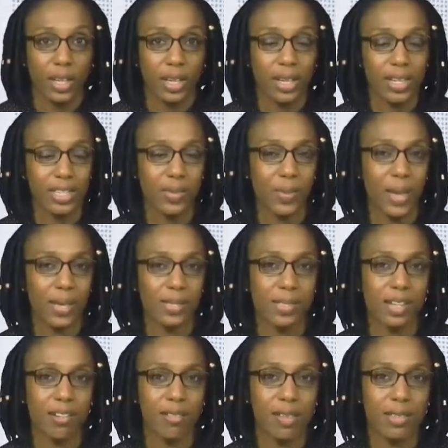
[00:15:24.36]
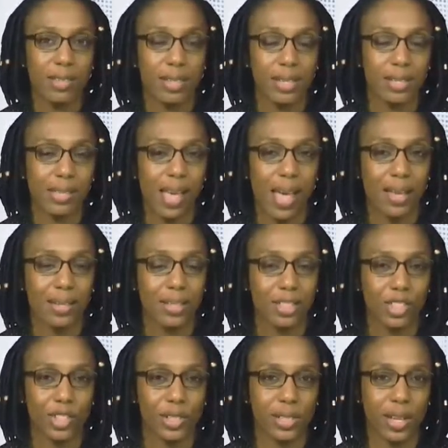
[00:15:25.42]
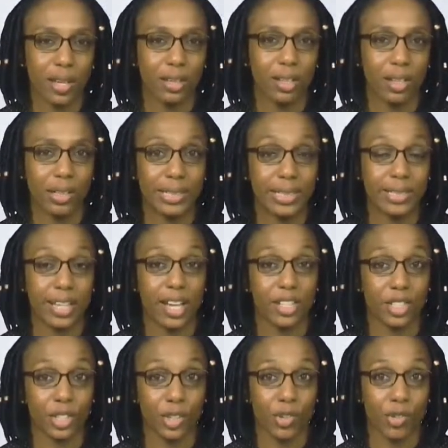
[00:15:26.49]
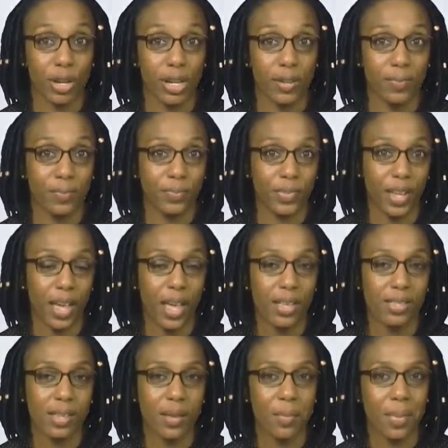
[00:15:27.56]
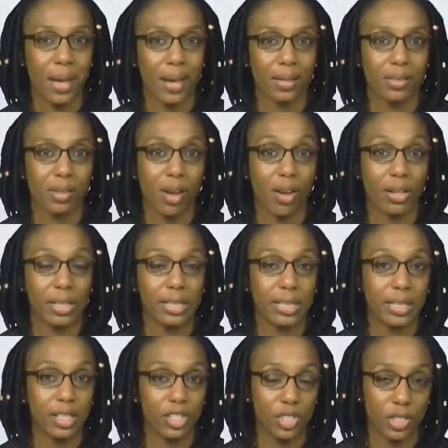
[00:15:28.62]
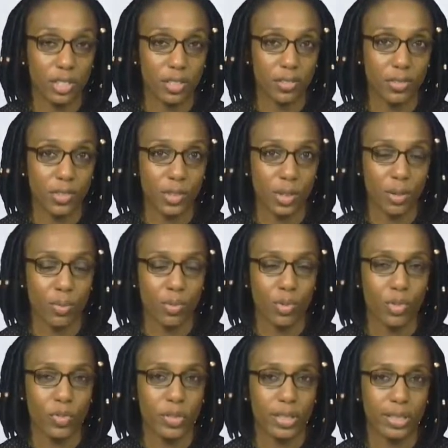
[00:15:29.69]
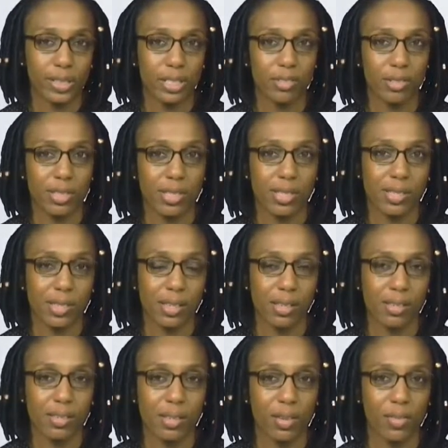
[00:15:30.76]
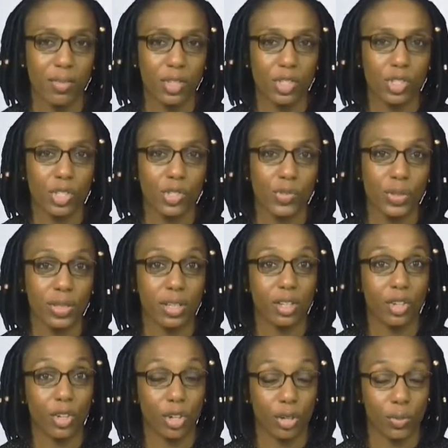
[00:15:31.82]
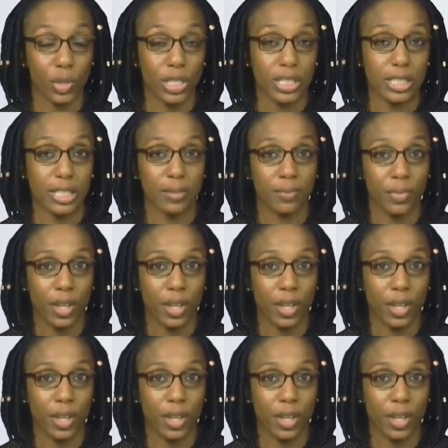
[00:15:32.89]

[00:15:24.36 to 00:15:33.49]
East Bastia resident and attorney-at-law Natasha Gray has embarked on an initiative to improve the literacy skills of the children in her community